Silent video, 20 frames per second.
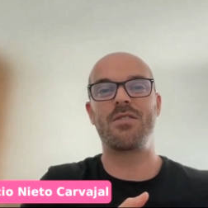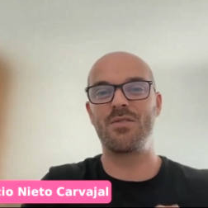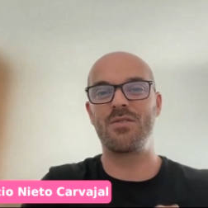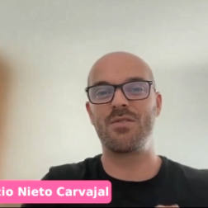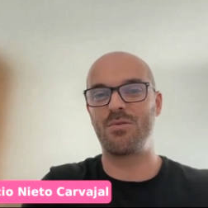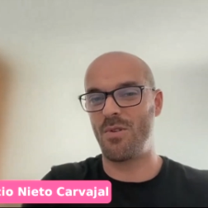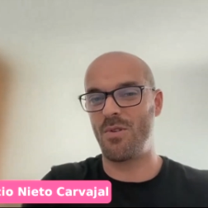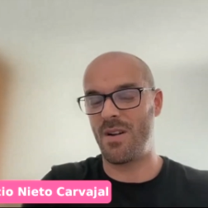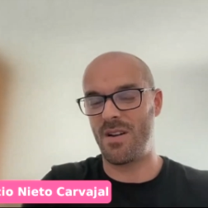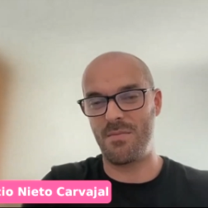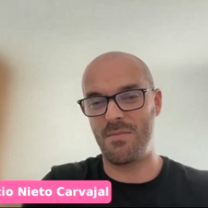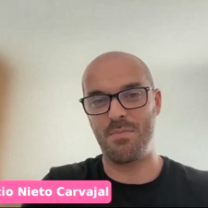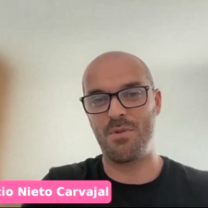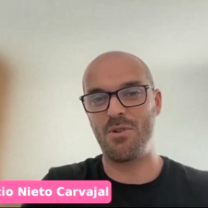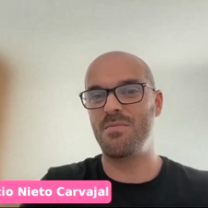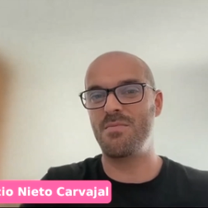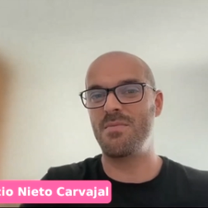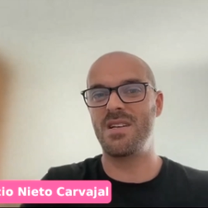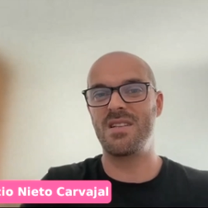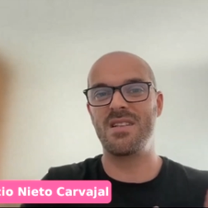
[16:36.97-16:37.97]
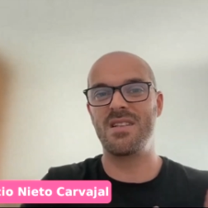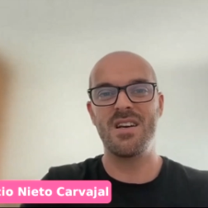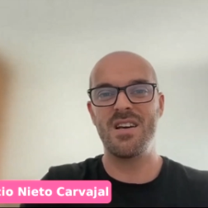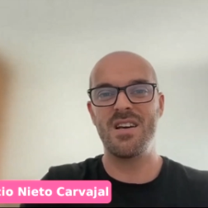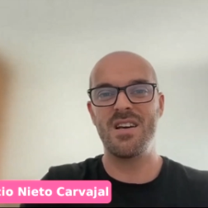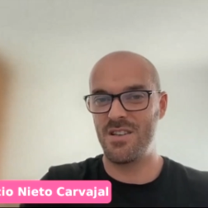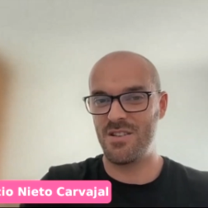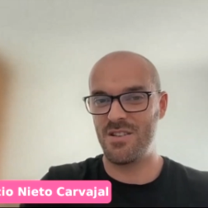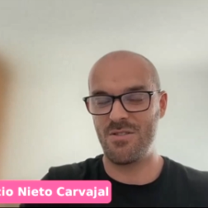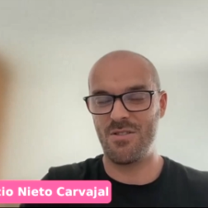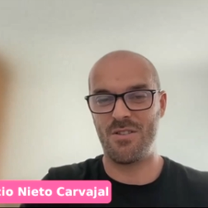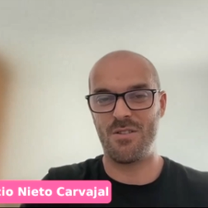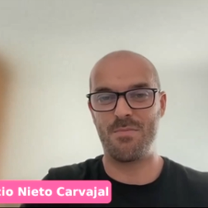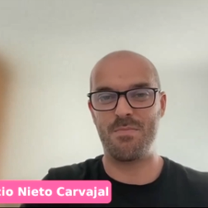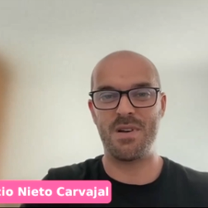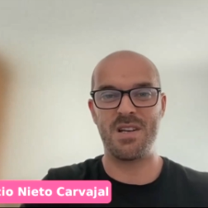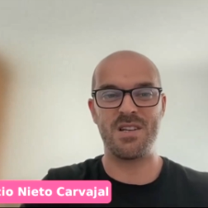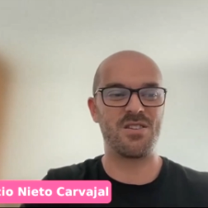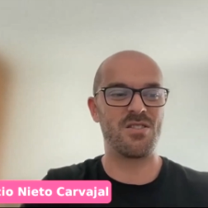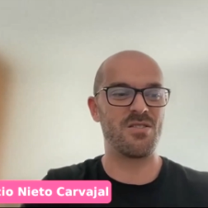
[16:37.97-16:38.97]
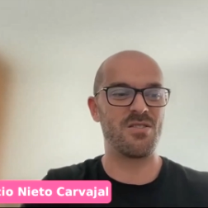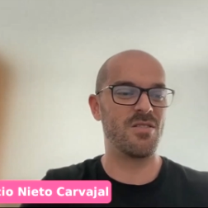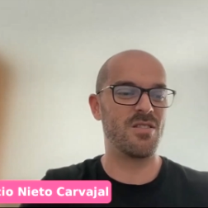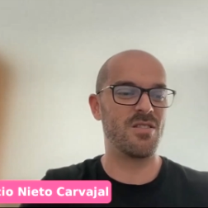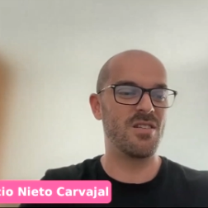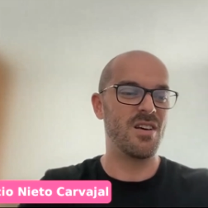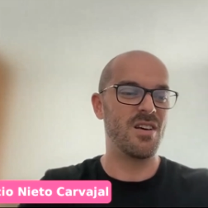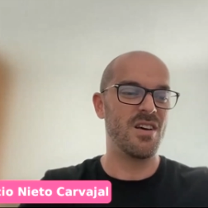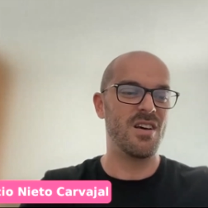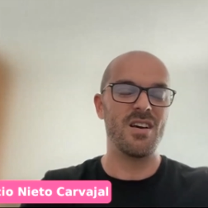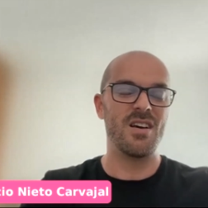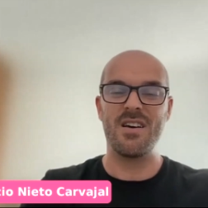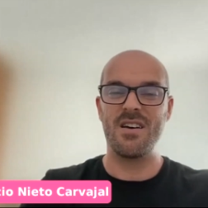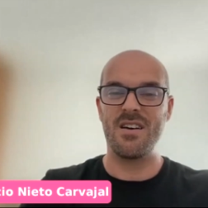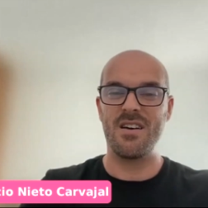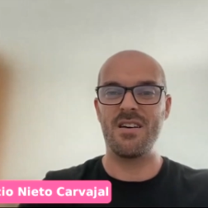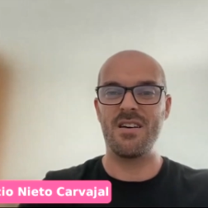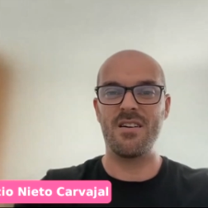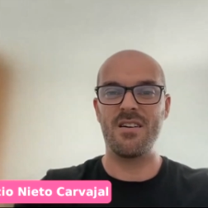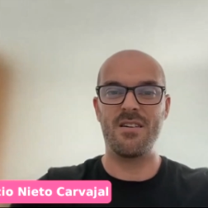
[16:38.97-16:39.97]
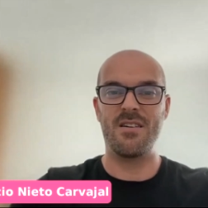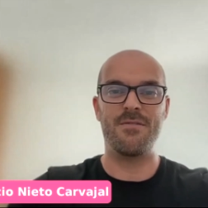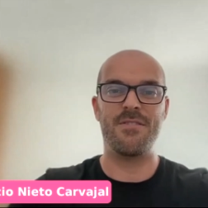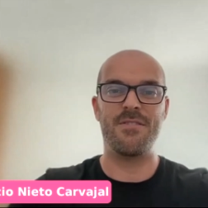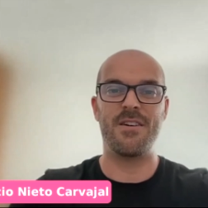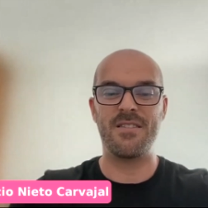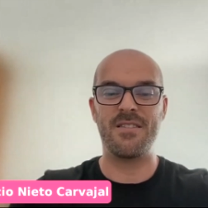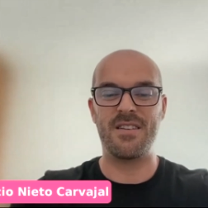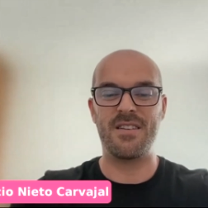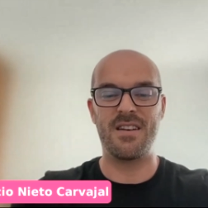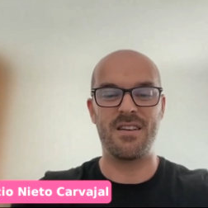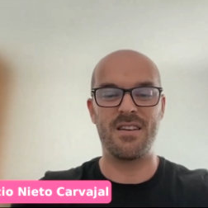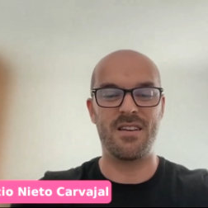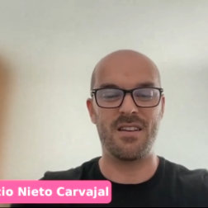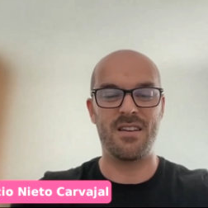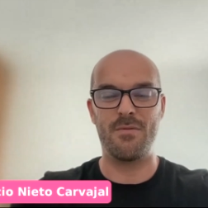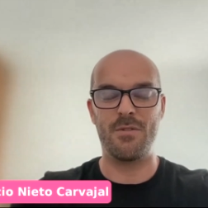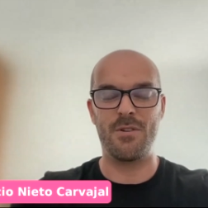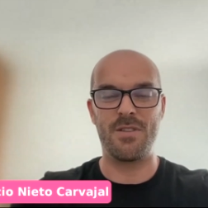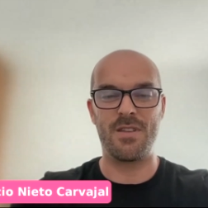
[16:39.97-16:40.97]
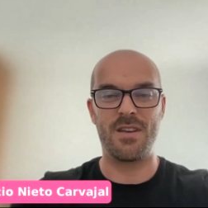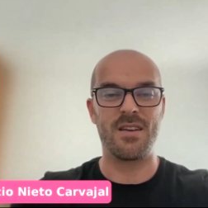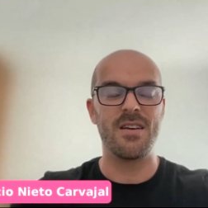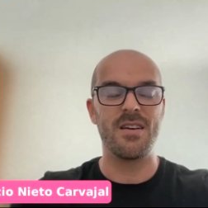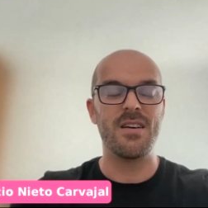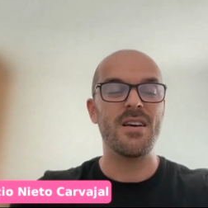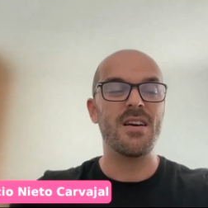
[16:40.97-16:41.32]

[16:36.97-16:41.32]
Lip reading: to unemployment, your pension fund and everything.